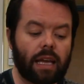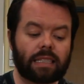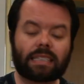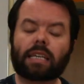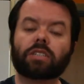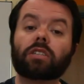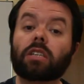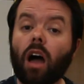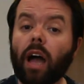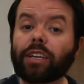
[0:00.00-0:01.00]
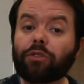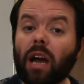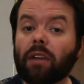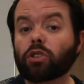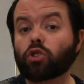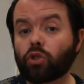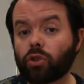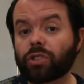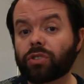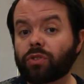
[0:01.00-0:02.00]
In section 9 you have a
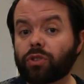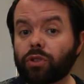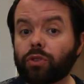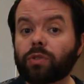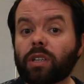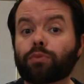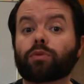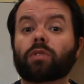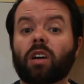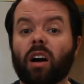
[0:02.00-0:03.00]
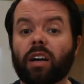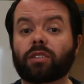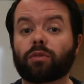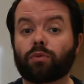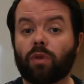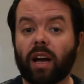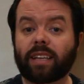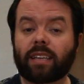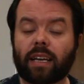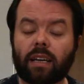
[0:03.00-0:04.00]
choice of two different kinds of
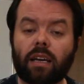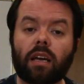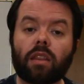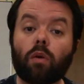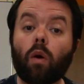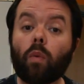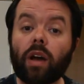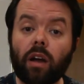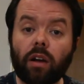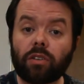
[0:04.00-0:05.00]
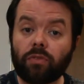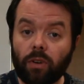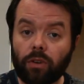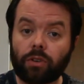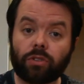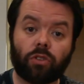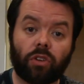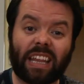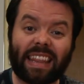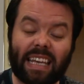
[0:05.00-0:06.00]
writing. The one we're going to focus
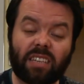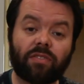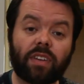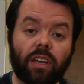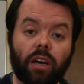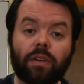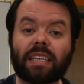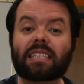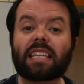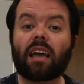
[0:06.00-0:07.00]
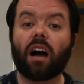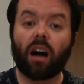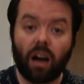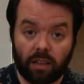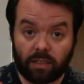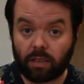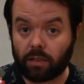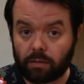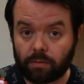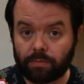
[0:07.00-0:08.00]
on in this video is the
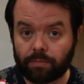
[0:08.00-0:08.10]
article.